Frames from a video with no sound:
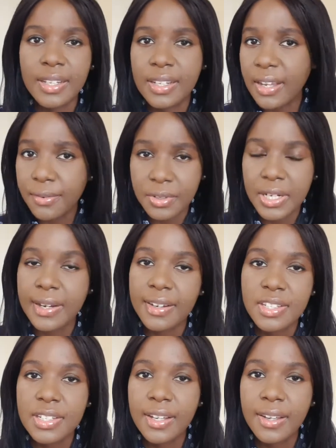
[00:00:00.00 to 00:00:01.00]
in every year
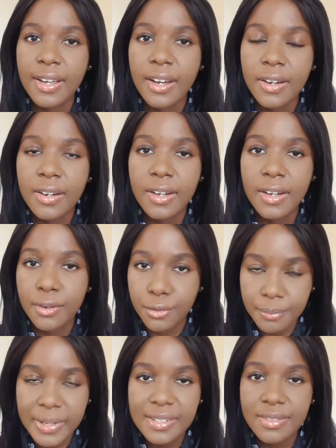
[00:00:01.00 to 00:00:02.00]
actually uh, uh,
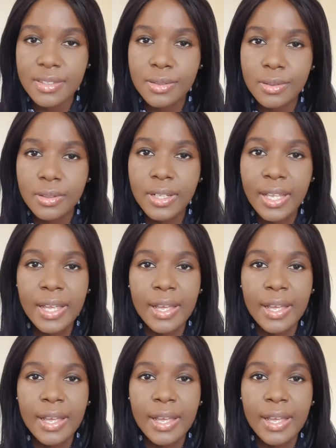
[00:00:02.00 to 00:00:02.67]
of medical school.